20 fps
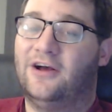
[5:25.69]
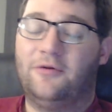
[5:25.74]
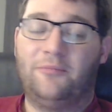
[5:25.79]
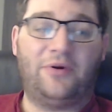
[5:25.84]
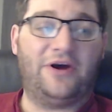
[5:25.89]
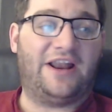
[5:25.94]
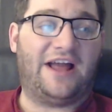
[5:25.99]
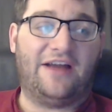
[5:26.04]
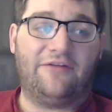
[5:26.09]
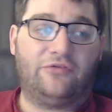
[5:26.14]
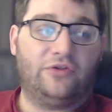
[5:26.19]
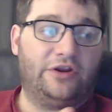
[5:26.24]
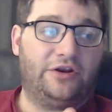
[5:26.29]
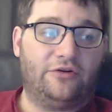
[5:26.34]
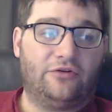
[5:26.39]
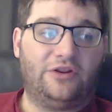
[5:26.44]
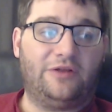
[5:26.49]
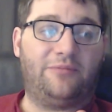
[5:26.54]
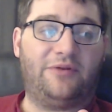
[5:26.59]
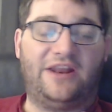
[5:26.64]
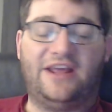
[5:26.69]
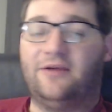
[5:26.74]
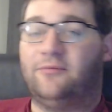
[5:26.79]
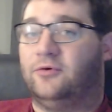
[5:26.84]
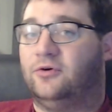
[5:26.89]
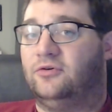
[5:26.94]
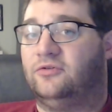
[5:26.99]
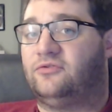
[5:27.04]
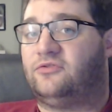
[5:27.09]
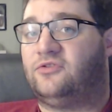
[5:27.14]
but I've literally been
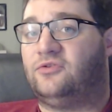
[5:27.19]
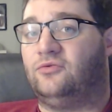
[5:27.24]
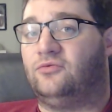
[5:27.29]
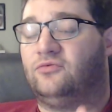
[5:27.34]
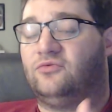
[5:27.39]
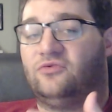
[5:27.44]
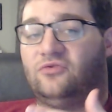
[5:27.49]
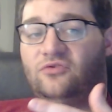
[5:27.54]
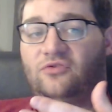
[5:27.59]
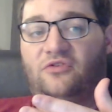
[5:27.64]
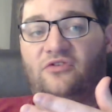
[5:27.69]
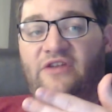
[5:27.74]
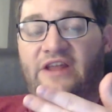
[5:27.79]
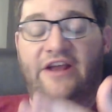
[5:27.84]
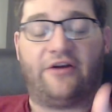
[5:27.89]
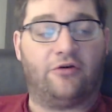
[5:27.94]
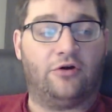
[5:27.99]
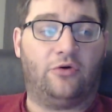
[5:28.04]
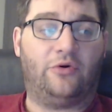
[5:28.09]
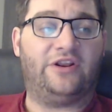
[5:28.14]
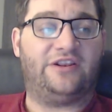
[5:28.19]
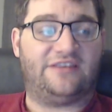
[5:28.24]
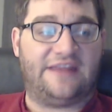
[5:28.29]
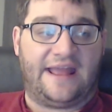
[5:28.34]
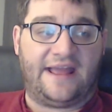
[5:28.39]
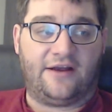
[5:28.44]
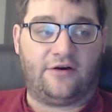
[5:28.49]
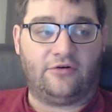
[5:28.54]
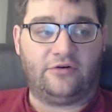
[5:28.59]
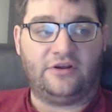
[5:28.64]
able to narrow it
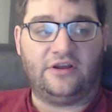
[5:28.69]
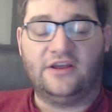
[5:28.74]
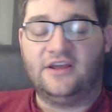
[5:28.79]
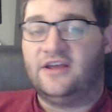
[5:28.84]
down